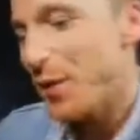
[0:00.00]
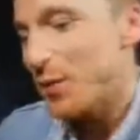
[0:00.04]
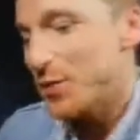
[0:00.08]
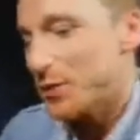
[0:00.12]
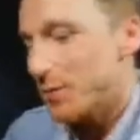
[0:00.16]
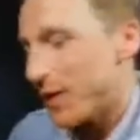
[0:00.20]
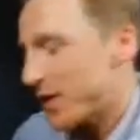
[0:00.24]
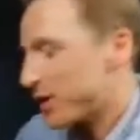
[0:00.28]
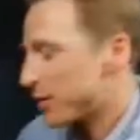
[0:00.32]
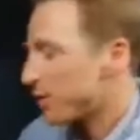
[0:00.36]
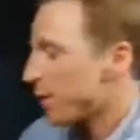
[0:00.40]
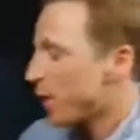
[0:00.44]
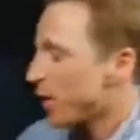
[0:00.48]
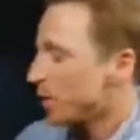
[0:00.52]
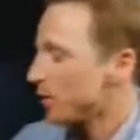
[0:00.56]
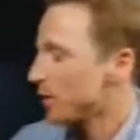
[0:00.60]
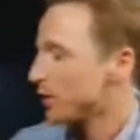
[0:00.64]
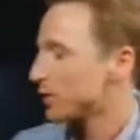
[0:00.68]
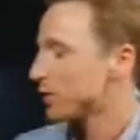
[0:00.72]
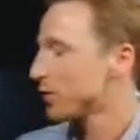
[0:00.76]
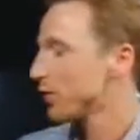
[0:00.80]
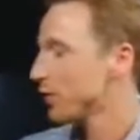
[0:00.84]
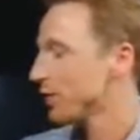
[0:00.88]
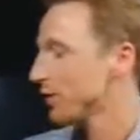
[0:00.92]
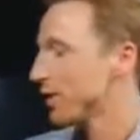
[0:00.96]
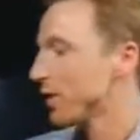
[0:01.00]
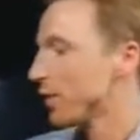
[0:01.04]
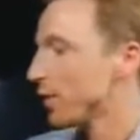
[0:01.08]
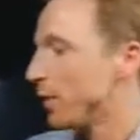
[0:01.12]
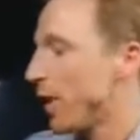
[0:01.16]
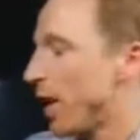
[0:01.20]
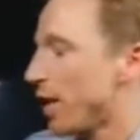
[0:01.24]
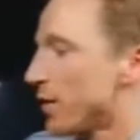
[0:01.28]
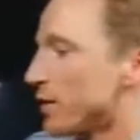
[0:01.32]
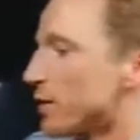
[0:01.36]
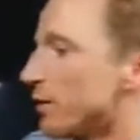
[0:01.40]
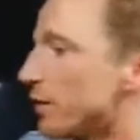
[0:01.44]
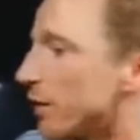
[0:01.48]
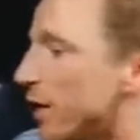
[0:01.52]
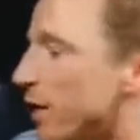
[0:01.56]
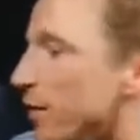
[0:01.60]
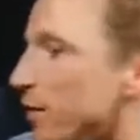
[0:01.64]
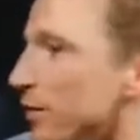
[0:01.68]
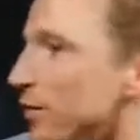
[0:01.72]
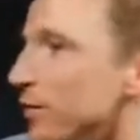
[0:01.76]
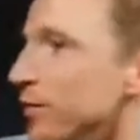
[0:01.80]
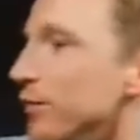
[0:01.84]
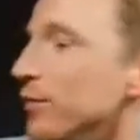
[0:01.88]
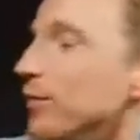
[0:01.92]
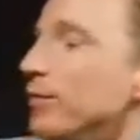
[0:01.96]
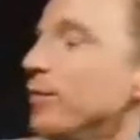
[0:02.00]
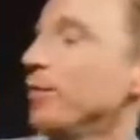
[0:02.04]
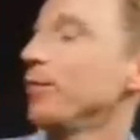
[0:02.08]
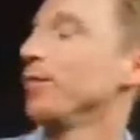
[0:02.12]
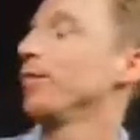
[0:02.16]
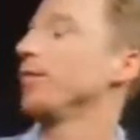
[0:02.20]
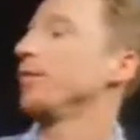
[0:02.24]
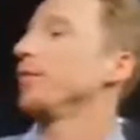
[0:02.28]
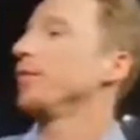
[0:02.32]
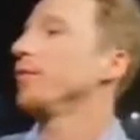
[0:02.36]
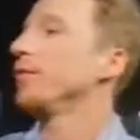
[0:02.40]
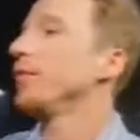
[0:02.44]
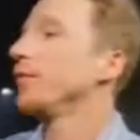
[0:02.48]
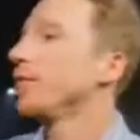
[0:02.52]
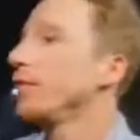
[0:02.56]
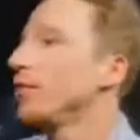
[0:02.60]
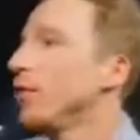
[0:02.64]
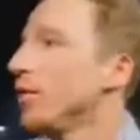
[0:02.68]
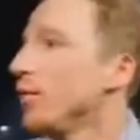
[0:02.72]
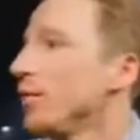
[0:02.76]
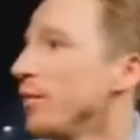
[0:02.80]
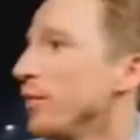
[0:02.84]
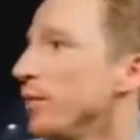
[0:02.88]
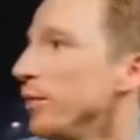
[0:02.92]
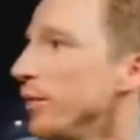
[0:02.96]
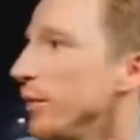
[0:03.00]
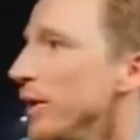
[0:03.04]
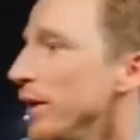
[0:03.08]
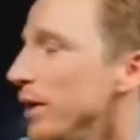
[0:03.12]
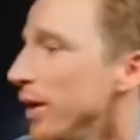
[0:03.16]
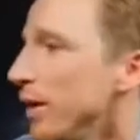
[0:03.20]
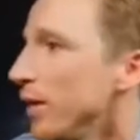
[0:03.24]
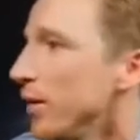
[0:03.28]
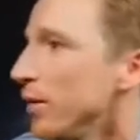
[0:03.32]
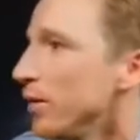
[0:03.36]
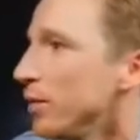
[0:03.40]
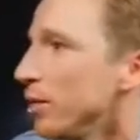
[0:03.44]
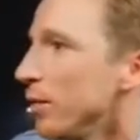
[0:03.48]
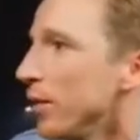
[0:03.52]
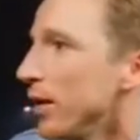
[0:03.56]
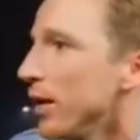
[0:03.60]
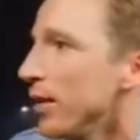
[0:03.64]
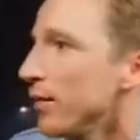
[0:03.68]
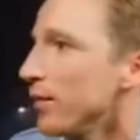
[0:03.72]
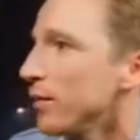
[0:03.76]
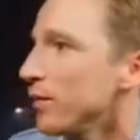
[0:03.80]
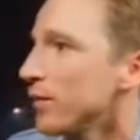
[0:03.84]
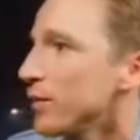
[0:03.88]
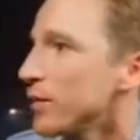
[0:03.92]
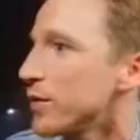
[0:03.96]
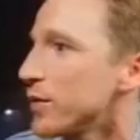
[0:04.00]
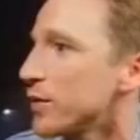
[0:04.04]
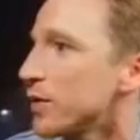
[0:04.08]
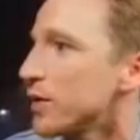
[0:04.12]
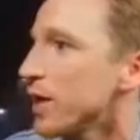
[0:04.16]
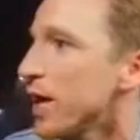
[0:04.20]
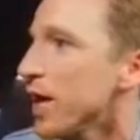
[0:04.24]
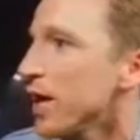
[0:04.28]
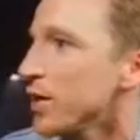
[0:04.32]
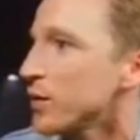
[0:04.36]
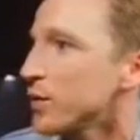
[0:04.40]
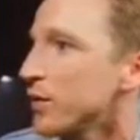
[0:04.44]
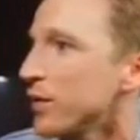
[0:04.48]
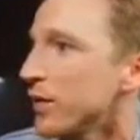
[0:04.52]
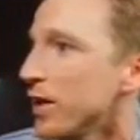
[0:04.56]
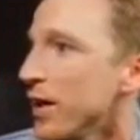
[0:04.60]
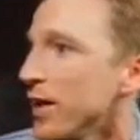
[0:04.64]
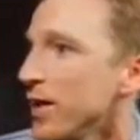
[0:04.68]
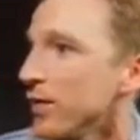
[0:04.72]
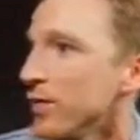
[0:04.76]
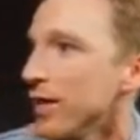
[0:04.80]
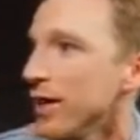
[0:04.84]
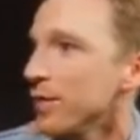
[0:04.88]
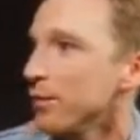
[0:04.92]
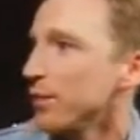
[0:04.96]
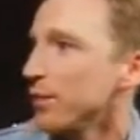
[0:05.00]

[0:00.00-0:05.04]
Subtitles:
of pop's best moments, talking of the past, have come from, you know, stars with kind of